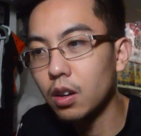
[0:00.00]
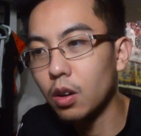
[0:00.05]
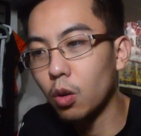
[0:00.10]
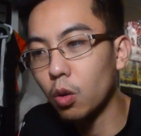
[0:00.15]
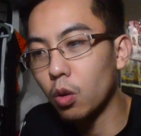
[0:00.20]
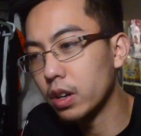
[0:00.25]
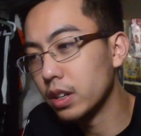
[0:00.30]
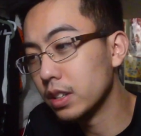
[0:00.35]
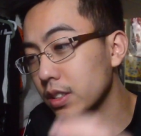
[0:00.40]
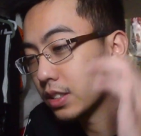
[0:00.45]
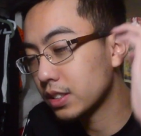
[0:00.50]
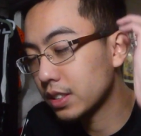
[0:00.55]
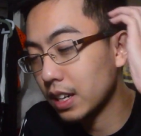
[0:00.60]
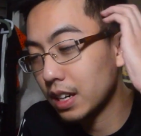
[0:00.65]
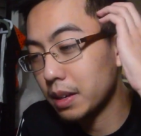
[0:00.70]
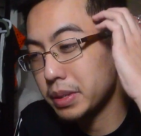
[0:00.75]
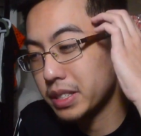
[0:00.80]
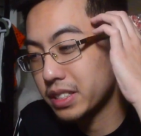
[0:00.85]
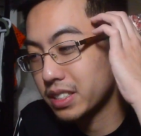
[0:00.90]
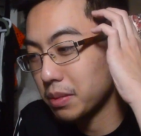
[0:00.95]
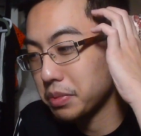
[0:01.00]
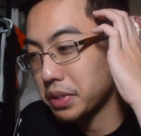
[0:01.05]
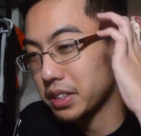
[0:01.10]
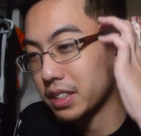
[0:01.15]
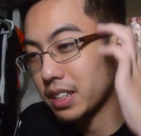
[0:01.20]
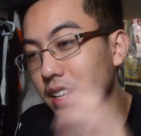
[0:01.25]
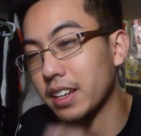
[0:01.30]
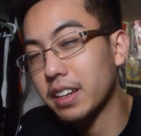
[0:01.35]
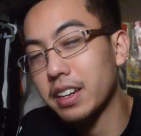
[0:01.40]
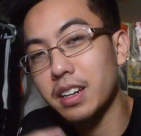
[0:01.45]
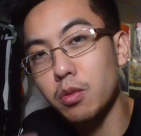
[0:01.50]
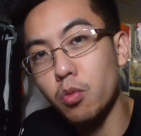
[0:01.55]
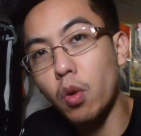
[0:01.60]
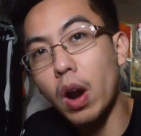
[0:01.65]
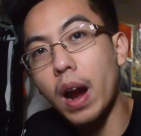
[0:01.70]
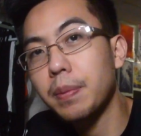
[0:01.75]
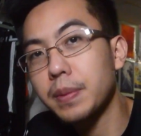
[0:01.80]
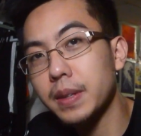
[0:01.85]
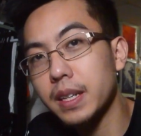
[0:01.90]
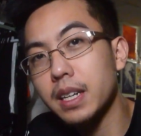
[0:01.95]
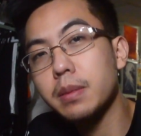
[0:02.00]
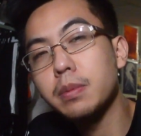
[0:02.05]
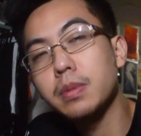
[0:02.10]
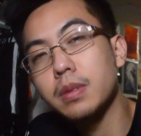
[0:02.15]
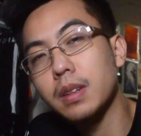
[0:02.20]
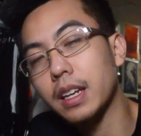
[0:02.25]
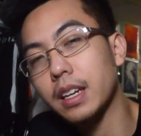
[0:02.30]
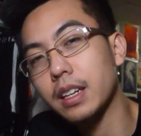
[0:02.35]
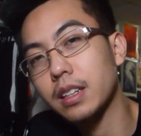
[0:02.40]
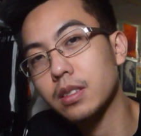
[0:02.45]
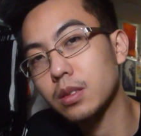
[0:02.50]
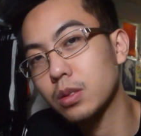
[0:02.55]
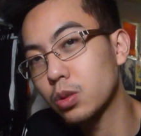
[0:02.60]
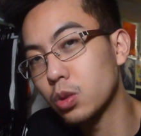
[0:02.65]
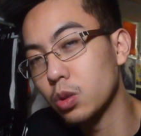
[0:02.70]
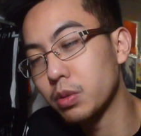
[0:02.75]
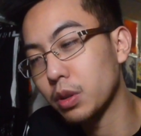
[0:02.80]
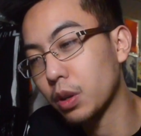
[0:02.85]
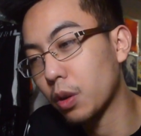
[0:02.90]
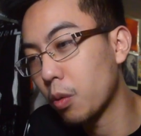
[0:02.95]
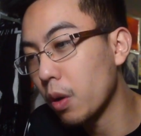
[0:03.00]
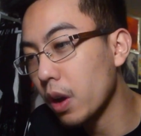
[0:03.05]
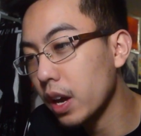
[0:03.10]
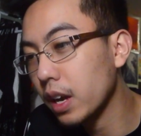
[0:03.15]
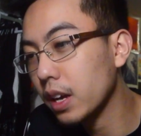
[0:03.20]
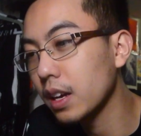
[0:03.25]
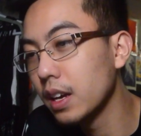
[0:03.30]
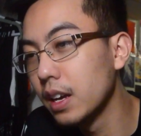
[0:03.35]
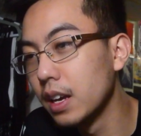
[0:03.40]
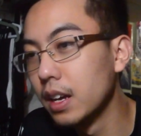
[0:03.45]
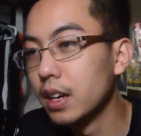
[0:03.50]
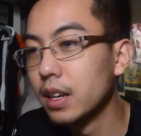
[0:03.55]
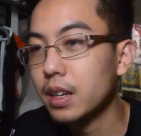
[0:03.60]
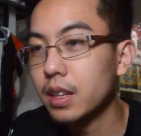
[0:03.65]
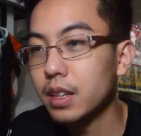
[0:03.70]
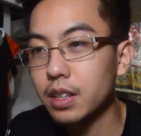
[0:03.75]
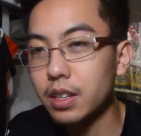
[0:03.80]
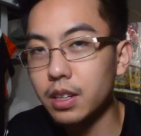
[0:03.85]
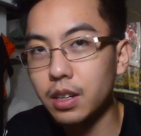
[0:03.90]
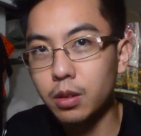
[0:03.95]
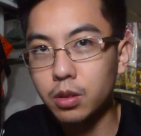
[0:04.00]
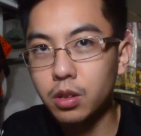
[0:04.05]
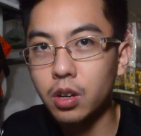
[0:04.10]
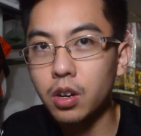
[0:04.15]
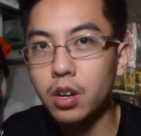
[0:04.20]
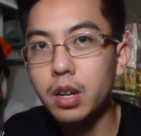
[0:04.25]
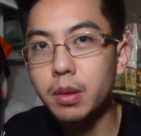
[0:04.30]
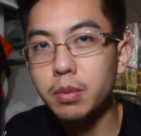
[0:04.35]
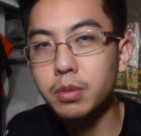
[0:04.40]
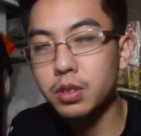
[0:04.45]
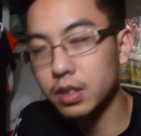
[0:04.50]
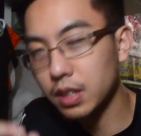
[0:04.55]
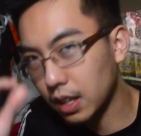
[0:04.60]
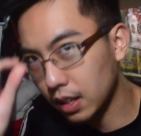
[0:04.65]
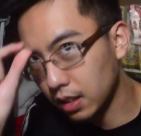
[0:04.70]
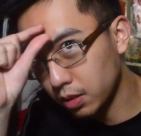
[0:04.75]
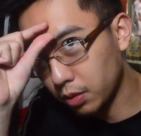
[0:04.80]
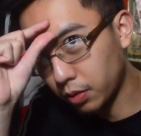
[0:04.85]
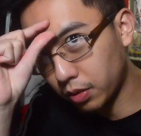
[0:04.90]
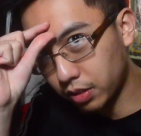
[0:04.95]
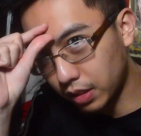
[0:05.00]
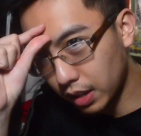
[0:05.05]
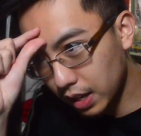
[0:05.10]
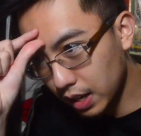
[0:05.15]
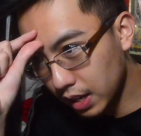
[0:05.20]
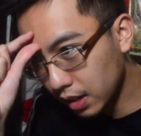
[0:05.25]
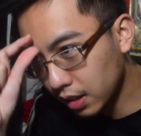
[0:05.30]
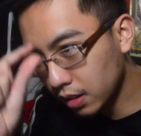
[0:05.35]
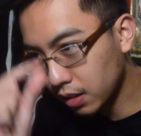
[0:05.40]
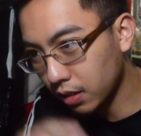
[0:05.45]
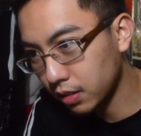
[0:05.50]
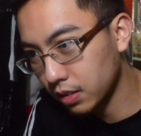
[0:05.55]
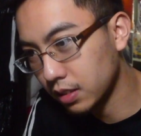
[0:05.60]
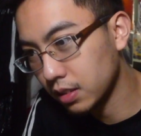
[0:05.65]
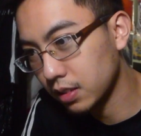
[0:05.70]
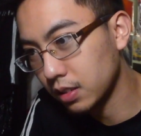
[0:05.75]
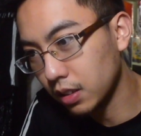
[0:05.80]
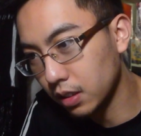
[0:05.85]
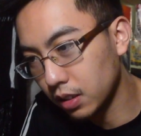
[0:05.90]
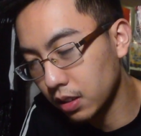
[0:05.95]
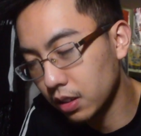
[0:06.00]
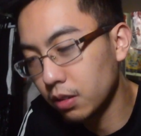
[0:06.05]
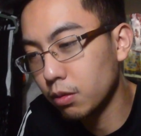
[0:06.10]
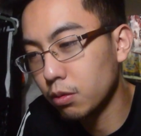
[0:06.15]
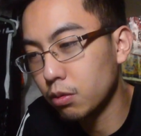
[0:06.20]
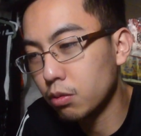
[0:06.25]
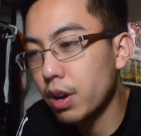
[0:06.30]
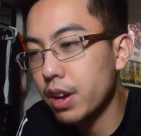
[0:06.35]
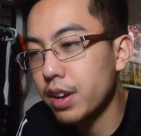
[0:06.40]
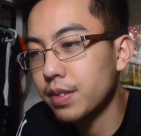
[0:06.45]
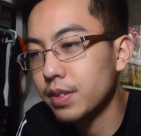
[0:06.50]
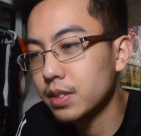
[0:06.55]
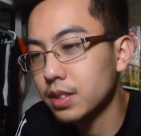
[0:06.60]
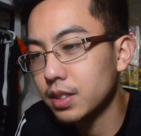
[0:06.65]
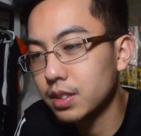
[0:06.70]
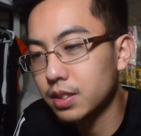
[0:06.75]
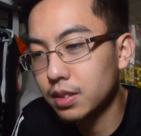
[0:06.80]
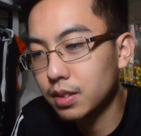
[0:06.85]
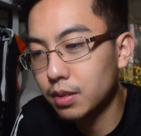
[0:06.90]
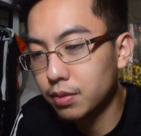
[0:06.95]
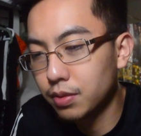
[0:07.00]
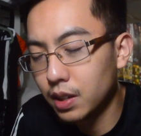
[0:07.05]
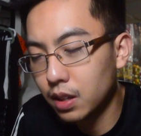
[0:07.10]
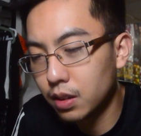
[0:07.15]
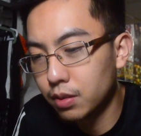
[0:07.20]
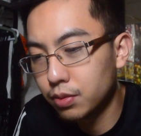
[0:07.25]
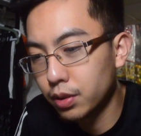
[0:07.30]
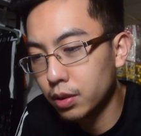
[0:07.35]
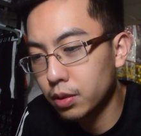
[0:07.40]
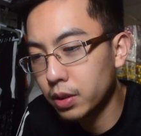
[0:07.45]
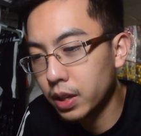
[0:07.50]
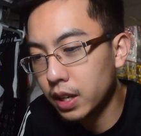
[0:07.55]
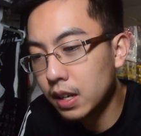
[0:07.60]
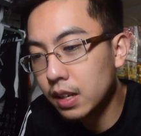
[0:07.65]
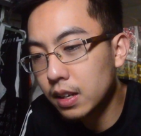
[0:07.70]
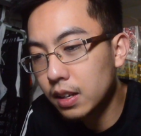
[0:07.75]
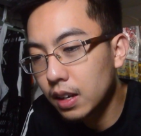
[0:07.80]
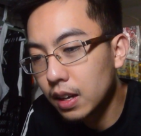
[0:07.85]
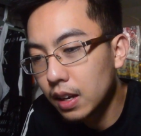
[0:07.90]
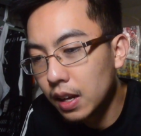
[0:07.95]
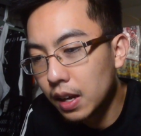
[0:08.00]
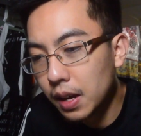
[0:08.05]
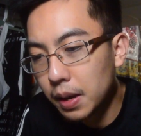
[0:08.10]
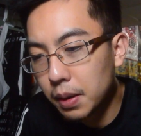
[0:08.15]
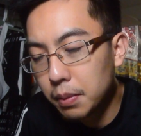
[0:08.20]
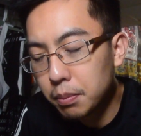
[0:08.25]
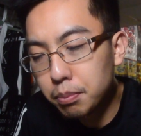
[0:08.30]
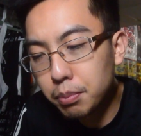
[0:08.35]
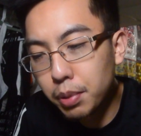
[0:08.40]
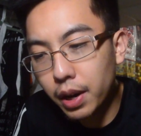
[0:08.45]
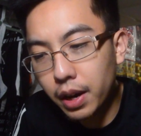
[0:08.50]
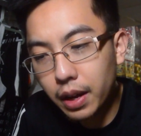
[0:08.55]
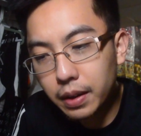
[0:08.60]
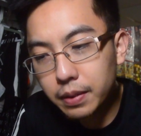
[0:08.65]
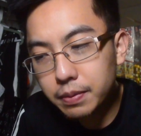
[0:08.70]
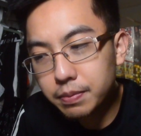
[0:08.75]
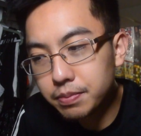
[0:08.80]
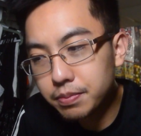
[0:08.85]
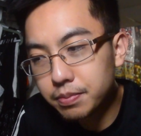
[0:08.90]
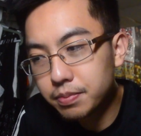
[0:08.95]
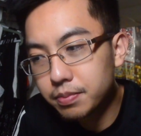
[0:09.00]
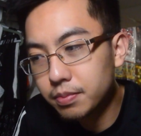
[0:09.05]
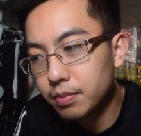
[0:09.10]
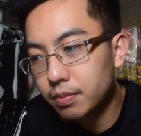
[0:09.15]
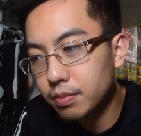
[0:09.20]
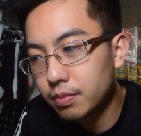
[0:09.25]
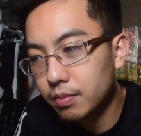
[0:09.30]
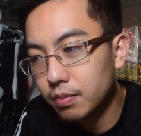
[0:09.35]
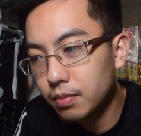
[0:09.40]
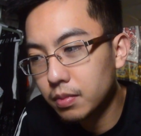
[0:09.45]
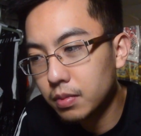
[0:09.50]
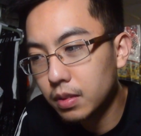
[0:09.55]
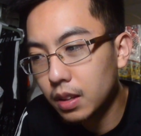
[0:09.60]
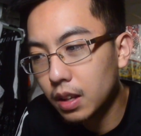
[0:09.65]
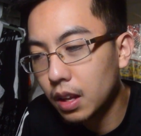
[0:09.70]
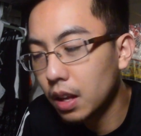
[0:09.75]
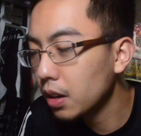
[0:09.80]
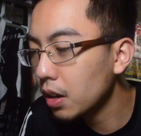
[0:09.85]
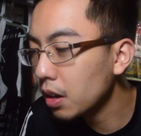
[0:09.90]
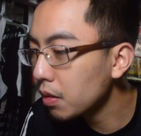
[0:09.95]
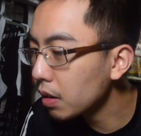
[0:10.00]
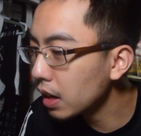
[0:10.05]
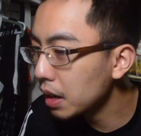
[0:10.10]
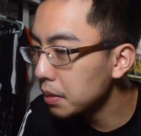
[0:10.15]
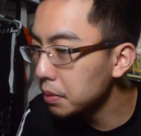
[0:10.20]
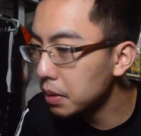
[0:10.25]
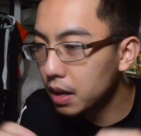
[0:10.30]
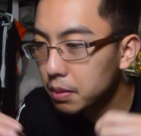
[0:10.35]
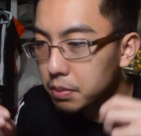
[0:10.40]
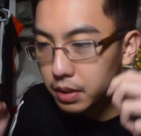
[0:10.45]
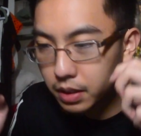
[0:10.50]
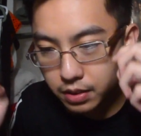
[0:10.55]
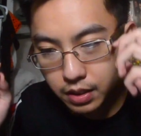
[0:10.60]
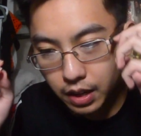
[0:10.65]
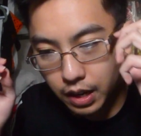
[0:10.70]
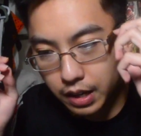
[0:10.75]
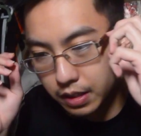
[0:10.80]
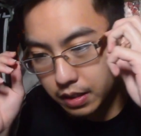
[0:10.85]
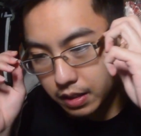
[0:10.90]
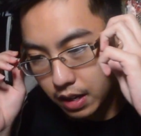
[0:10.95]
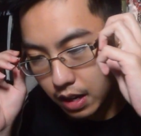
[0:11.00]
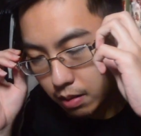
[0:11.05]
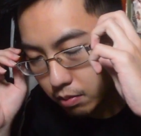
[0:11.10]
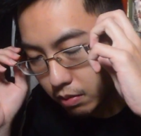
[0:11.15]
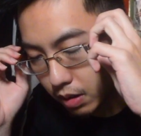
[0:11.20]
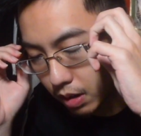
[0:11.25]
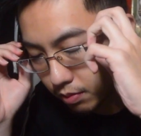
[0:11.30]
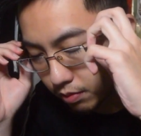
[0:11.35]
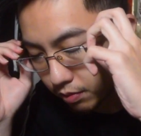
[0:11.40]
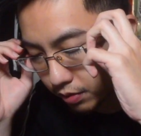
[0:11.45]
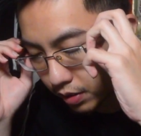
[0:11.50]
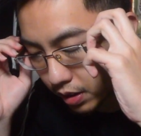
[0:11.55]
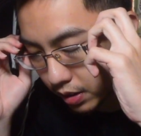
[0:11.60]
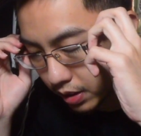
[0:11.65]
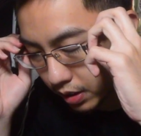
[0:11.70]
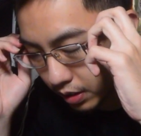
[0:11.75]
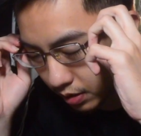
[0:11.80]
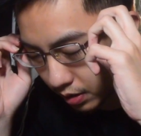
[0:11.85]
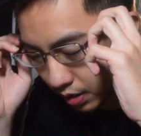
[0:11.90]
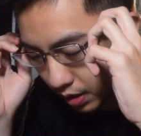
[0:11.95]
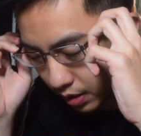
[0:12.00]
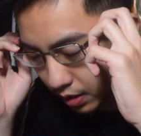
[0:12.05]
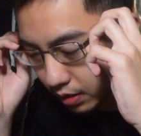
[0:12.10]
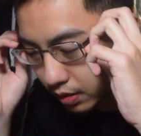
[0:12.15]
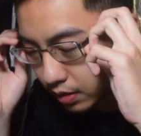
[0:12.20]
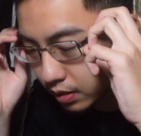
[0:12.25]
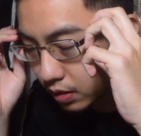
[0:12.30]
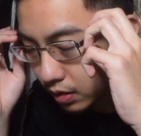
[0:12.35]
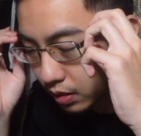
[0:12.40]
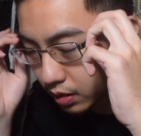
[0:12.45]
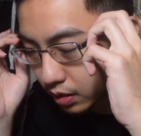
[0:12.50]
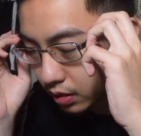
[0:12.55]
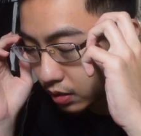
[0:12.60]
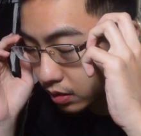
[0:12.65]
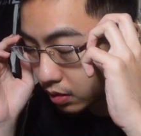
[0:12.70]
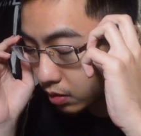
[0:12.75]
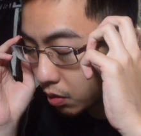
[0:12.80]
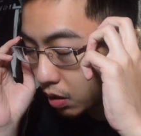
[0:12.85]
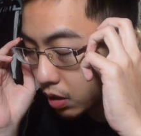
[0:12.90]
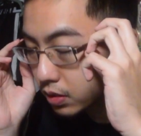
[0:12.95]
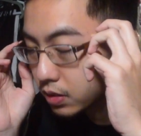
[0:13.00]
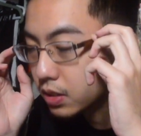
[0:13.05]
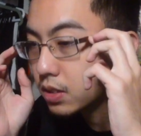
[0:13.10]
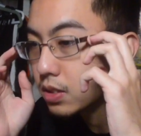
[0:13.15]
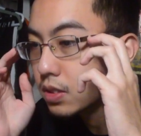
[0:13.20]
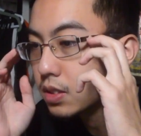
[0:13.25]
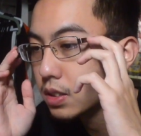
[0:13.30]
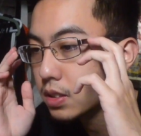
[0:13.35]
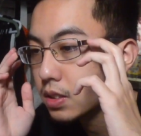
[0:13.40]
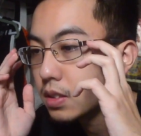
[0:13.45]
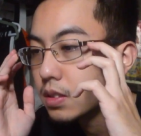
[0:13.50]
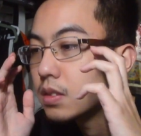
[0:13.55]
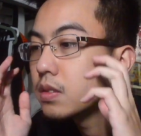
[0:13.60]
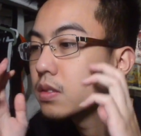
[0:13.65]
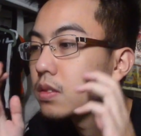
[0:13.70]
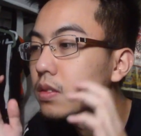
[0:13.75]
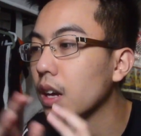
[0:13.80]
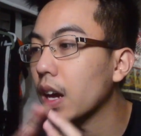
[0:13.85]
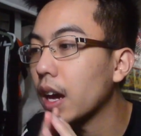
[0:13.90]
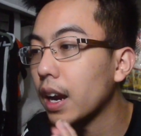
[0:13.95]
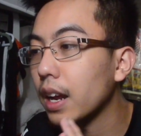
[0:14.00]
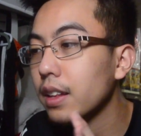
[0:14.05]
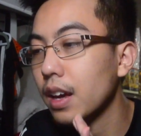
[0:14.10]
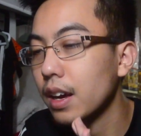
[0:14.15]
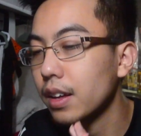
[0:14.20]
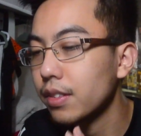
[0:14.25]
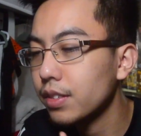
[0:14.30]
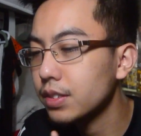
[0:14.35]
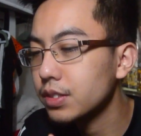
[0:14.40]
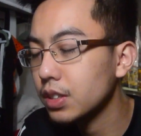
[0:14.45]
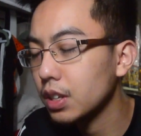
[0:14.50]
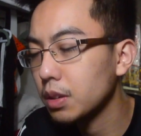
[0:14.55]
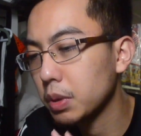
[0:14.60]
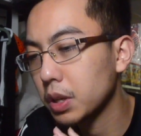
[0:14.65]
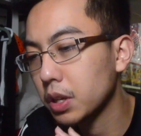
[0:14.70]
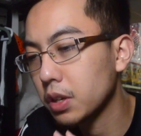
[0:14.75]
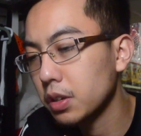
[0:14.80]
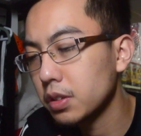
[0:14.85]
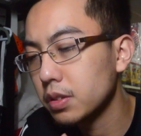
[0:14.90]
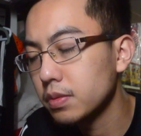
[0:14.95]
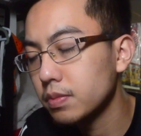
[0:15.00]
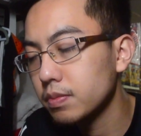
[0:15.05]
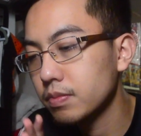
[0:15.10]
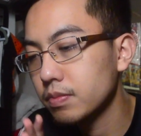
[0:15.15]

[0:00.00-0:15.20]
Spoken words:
Or is this gonna be something that they're gonna wrap up like super quick, you know, turn into that little thing on, you know, Raven's forehead, but. You know what? I'm excited. I'm very excited to watch this season. And I think it's going to be good.